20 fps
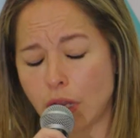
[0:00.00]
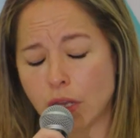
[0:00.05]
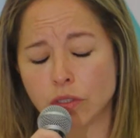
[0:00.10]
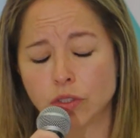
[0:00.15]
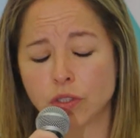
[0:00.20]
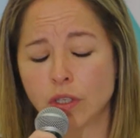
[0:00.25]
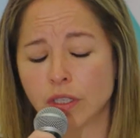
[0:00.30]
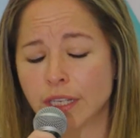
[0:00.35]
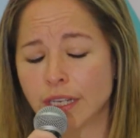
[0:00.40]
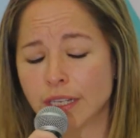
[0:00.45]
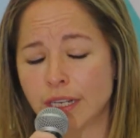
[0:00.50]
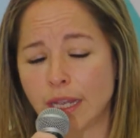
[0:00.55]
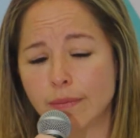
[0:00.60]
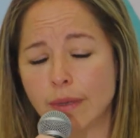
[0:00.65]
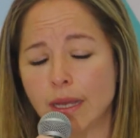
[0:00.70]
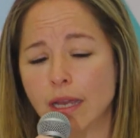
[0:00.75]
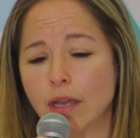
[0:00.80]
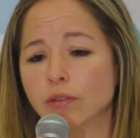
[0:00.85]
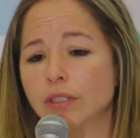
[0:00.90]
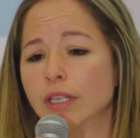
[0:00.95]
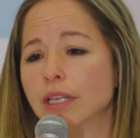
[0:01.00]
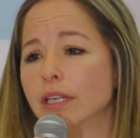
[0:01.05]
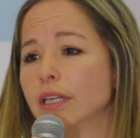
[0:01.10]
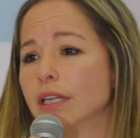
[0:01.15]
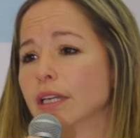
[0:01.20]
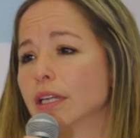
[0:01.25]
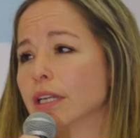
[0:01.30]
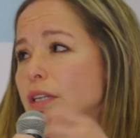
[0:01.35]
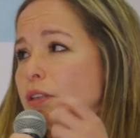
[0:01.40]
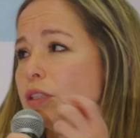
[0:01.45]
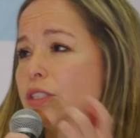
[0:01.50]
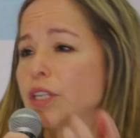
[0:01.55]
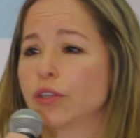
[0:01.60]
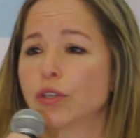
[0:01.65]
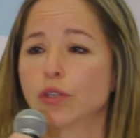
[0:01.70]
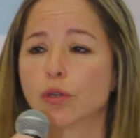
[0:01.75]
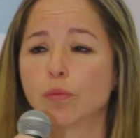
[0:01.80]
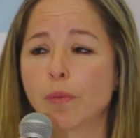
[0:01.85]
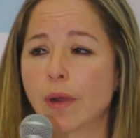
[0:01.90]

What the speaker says: talking about secure